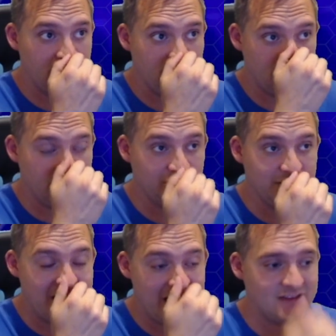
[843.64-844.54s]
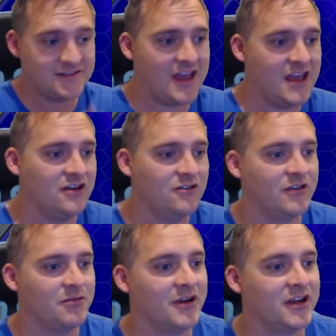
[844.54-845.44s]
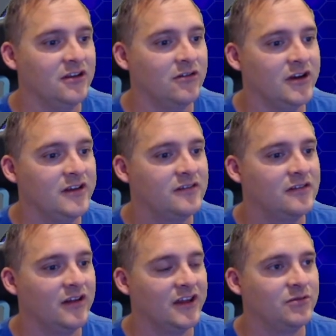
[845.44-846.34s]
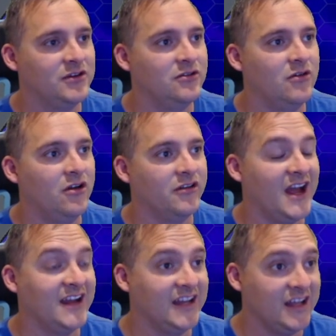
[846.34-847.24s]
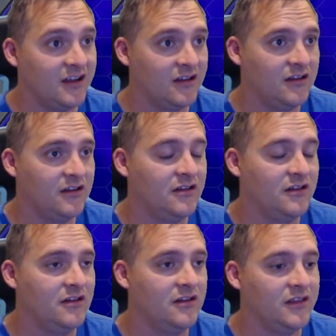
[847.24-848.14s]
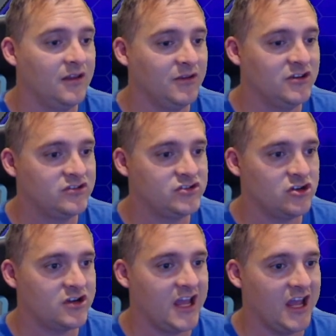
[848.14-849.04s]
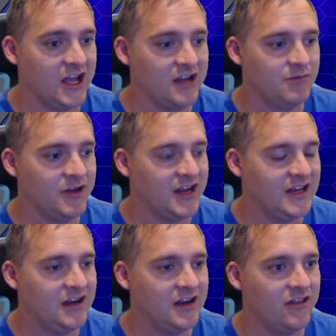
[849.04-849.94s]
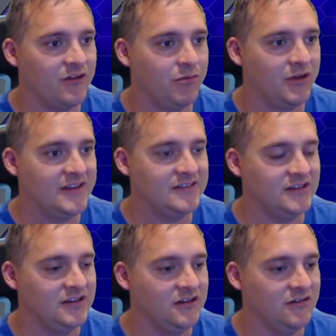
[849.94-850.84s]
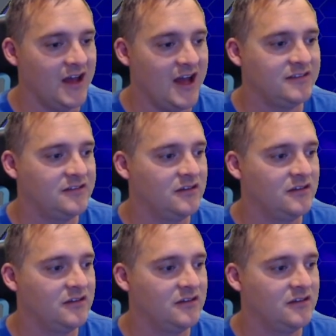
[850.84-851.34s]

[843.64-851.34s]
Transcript: which we can't KO with Munkidori's unless we do all 90. Then we sure can, but I need another Blissey to do that.